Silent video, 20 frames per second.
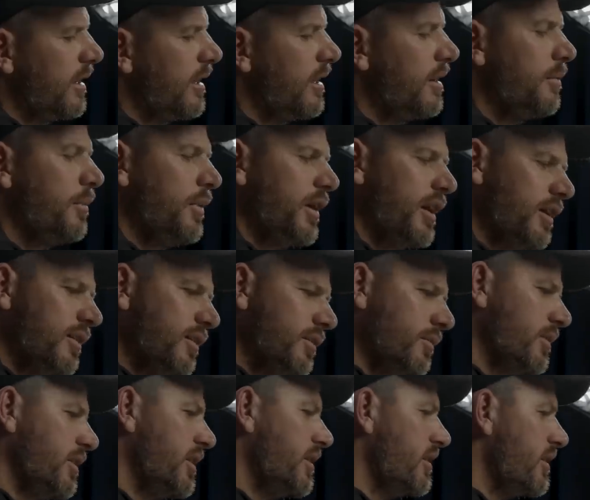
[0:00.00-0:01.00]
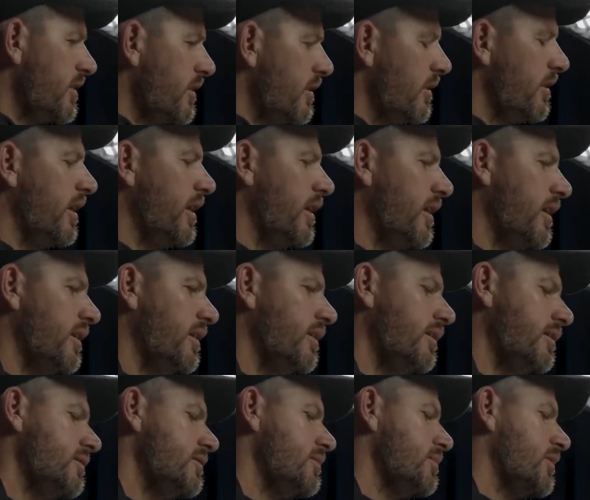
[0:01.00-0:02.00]
Yeah, back threed into that. It
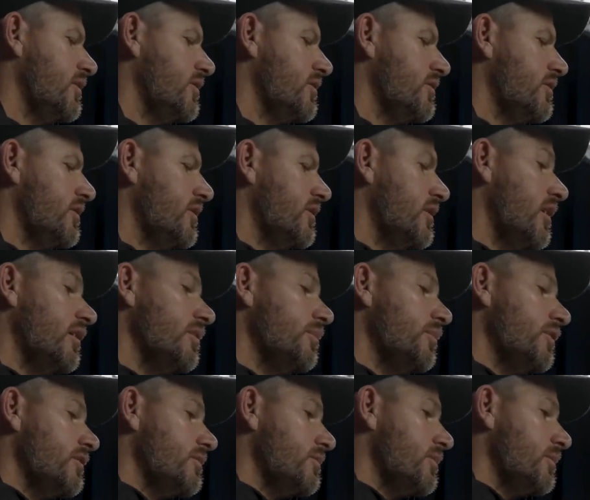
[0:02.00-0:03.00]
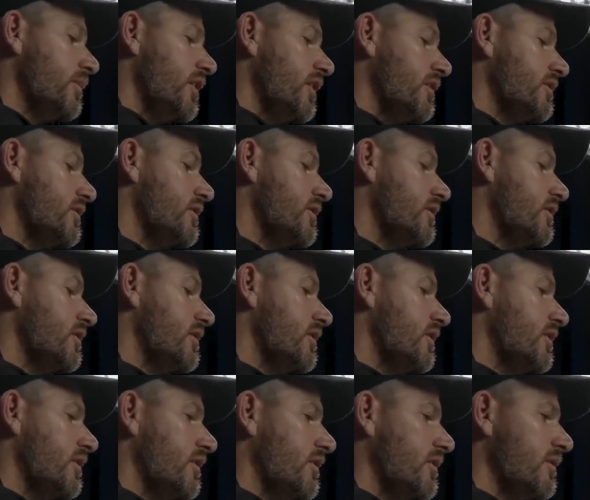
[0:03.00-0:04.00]
did some other shit. Nollie Big Spin back
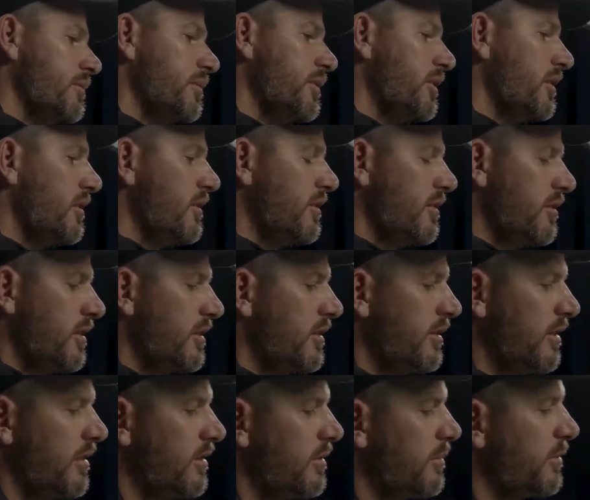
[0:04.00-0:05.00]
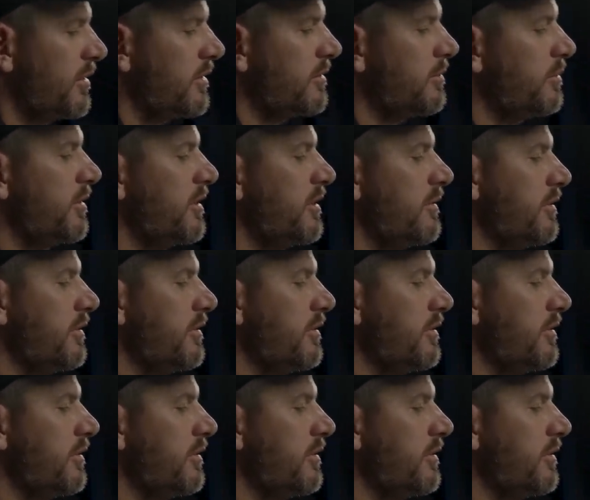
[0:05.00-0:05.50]
tail. Oh man, you know, Nollie Big Spin